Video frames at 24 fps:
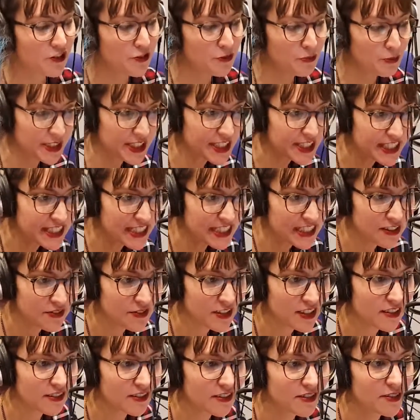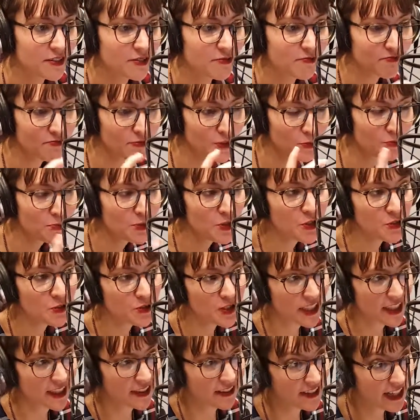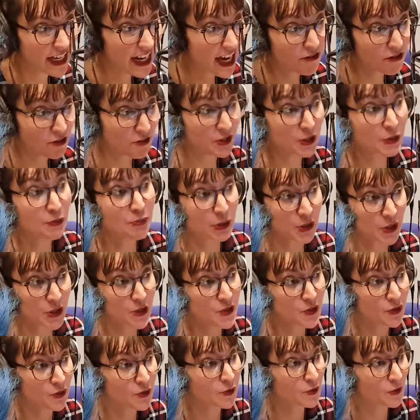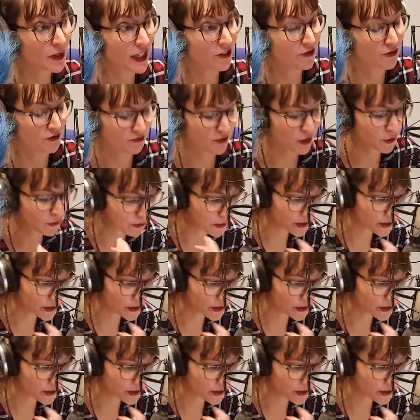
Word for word: of perceiving the, the beauty. They have a very personal way of, of